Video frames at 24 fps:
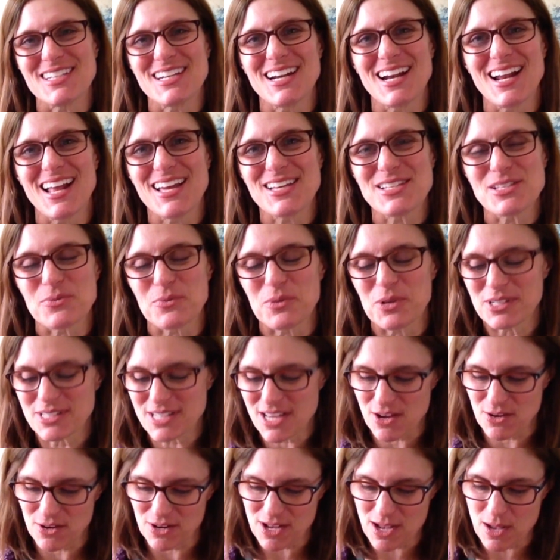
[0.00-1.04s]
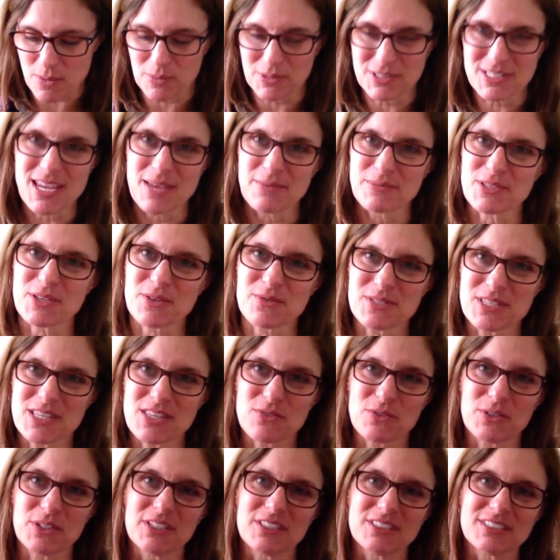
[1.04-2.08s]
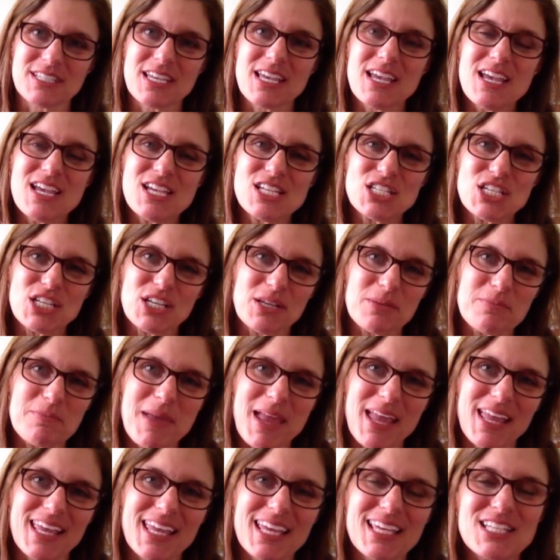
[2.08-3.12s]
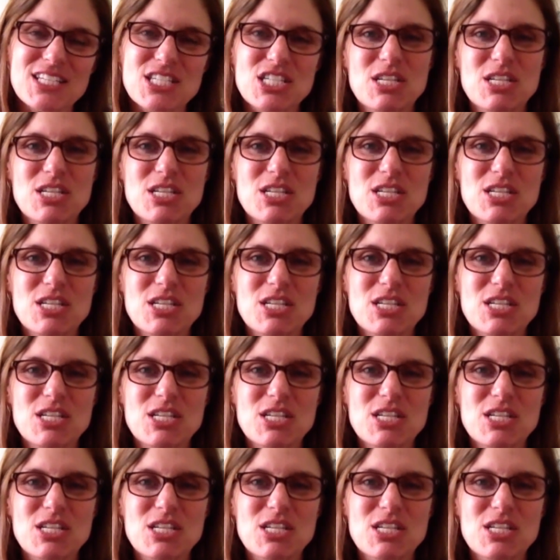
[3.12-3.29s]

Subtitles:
and it hasn't worked out a couple times, so I was thrilled she could make it.